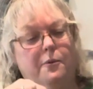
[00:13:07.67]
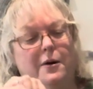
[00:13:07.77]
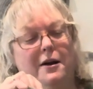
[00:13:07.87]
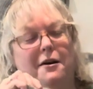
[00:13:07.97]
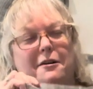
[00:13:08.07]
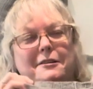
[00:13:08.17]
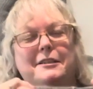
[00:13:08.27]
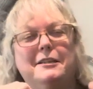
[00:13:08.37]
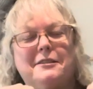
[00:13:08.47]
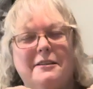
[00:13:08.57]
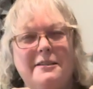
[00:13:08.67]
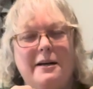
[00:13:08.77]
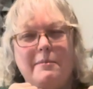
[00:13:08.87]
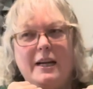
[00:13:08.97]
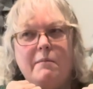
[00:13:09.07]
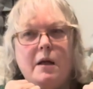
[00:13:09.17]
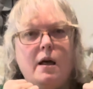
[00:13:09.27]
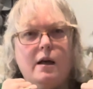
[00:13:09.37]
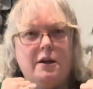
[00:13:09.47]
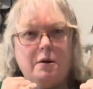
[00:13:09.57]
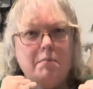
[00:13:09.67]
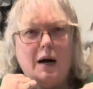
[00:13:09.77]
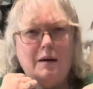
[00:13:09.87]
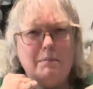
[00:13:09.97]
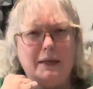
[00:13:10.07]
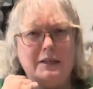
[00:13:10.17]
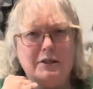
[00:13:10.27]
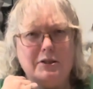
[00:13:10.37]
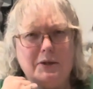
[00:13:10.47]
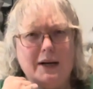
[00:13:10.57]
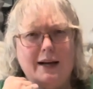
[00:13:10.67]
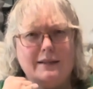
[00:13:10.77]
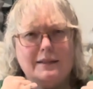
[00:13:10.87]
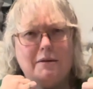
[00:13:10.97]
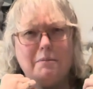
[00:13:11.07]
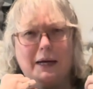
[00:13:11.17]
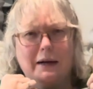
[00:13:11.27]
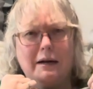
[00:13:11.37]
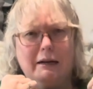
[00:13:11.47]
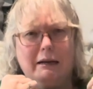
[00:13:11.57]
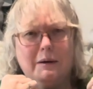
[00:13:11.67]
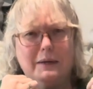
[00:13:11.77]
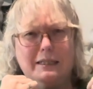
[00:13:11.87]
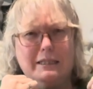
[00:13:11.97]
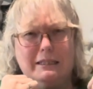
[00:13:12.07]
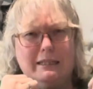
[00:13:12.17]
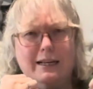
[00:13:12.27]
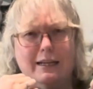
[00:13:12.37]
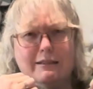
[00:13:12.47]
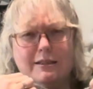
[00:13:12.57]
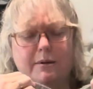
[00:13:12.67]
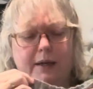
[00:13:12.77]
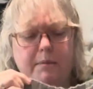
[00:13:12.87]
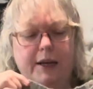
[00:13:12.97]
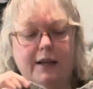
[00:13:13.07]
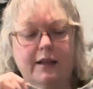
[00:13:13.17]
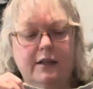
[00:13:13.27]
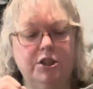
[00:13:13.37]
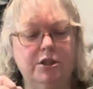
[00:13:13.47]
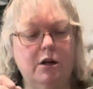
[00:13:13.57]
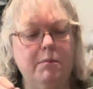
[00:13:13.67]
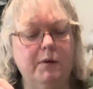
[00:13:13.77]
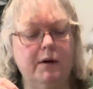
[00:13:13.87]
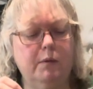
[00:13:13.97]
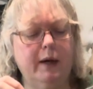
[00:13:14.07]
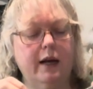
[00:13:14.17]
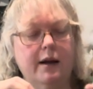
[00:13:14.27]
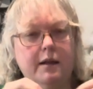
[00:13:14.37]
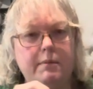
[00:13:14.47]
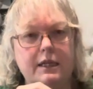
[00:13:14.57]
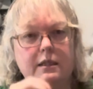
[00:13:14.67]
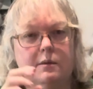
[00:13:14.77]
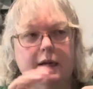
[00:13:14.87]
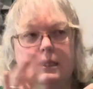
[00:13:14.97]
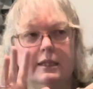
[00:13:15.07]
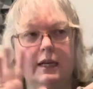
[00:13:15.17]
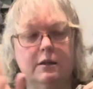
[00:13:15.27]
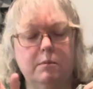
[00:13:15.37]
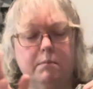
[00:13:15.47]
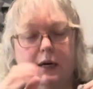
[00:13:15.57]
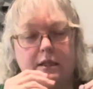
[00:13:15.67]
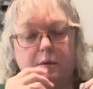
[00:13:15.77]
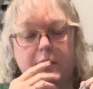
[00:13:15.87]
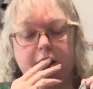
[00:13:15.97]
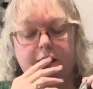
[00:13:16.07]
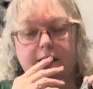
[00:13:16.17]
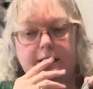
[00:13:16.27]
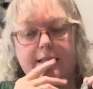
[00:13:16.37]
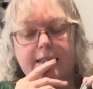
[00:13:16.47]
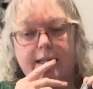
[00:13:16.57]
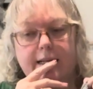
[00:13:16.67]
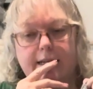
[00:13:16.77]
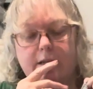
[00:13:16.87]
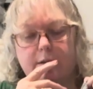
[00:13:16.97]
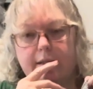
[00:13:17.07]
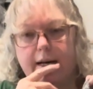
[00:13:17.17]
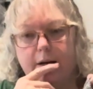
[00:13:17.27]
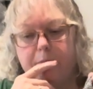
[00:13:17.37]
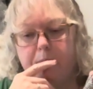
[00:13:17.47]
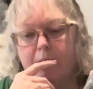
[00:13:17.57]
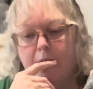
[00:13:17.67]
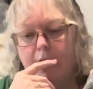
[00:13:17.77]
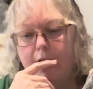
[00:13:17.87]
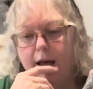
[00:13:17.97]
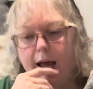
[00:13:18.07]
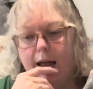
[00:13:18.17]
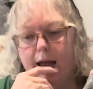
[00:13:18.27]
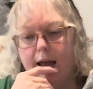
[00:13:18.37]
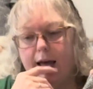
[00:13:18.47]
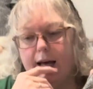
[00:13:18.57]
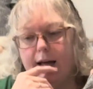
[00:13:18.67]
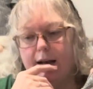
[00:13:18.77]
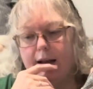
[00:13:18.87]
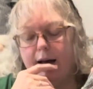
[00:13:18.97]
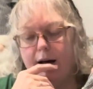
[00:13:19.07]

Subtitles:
one art teacher tell me, your mom made your dress. Oh my God, I can't wait to see it. It's going to be, and then she told me when we got on the bus, because we had to take a bus, we went to Disneyland Hotel. And